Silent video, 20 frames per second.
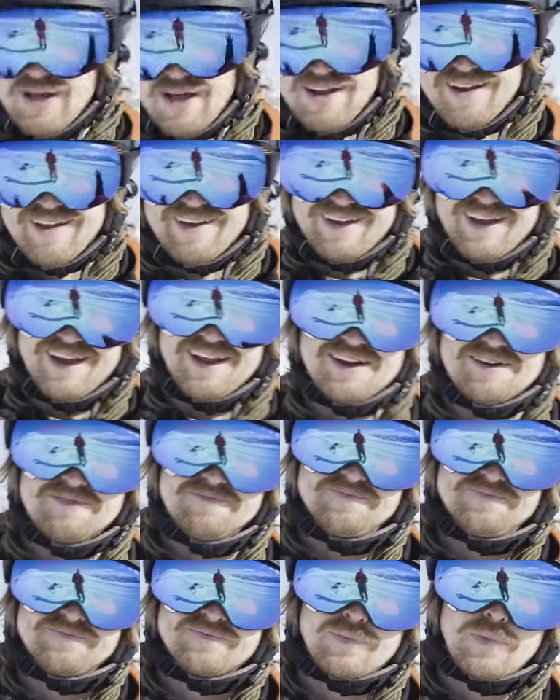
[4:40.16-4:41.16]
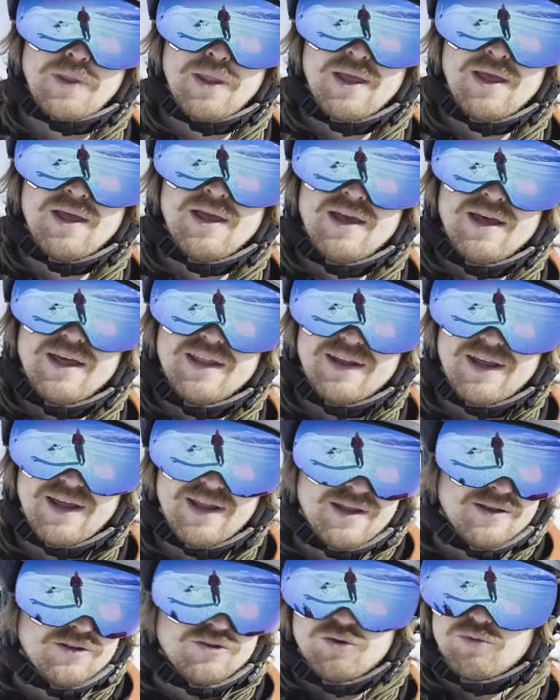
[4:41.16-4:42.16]
that again.
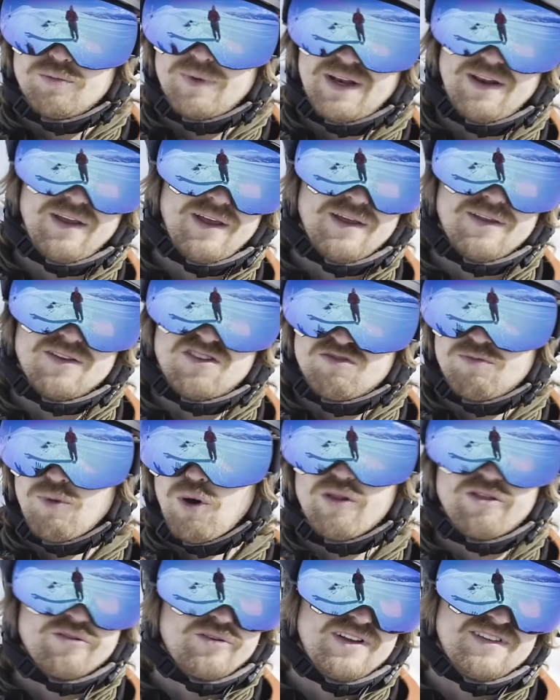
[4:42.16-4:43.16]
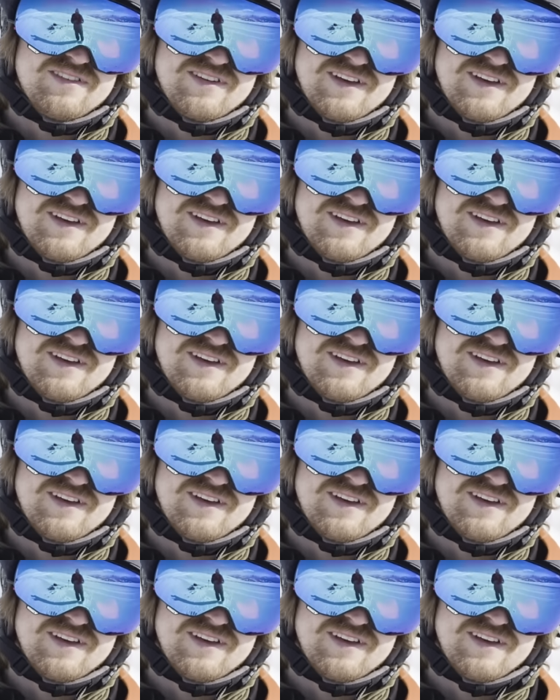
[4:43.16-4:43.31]
And do many small three